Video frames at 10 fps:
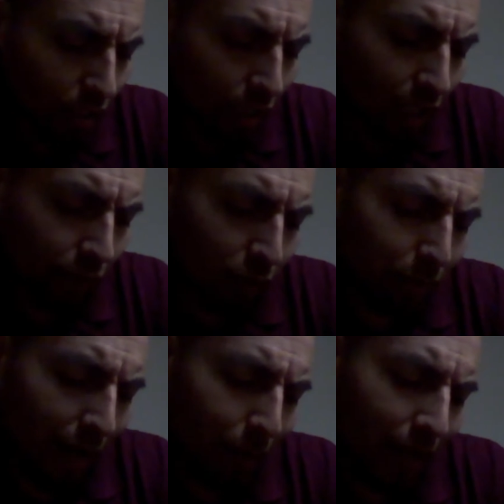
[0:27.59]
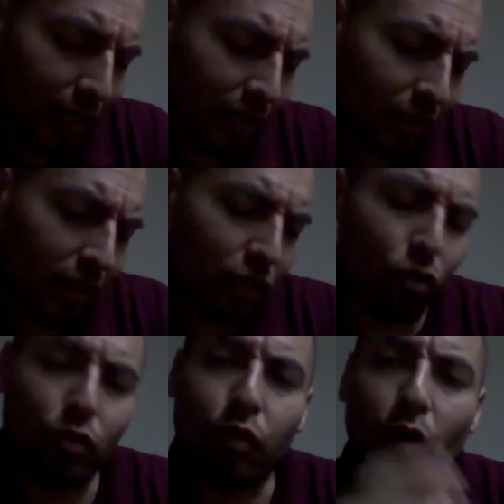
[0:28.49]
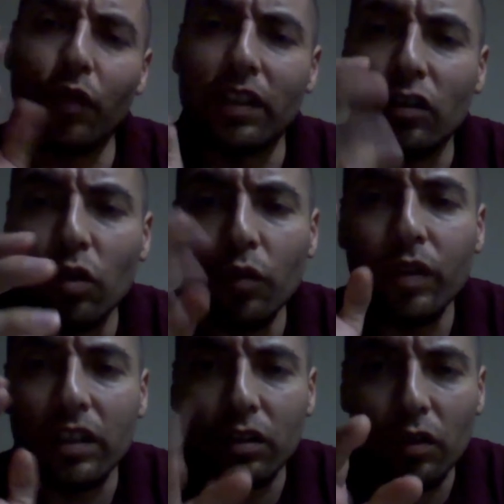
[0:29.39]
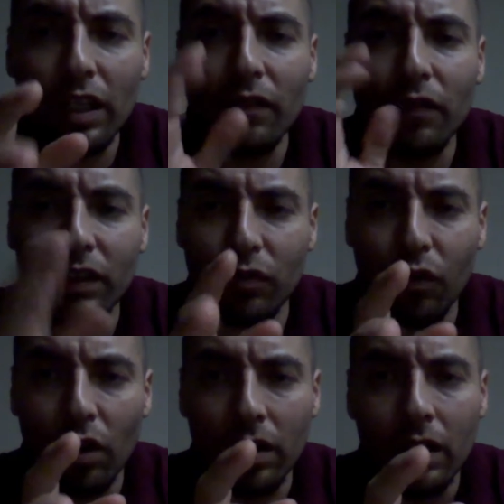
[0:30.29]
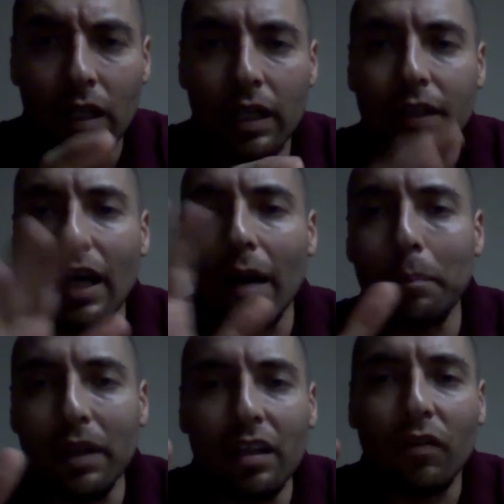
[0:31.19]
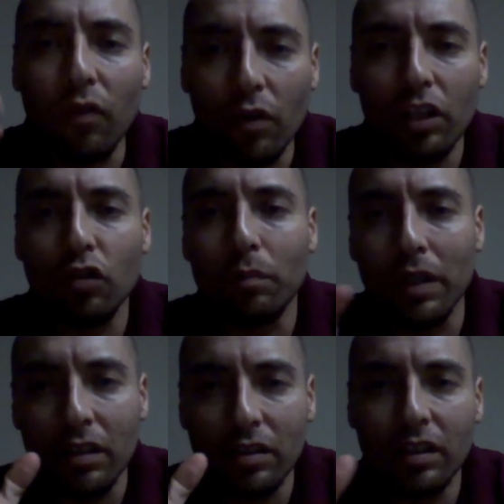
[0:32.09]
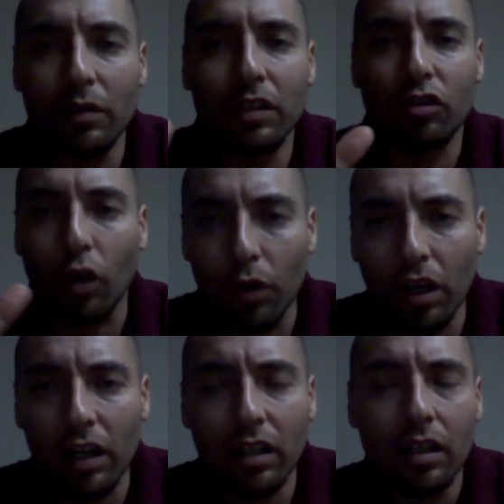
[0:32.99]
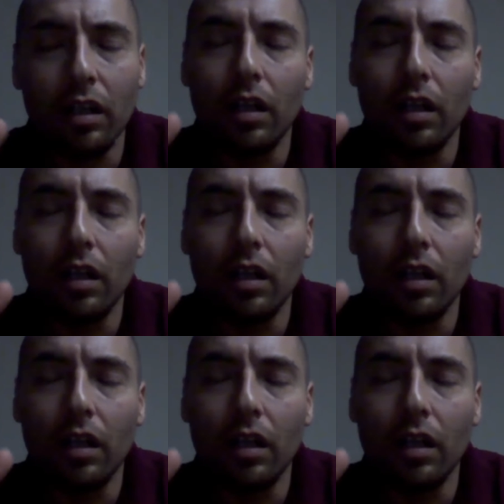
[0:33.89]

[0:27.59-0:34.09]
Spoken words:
covers Batman issues 452, 53, and 54. That being a 4-issue miniseries story arc,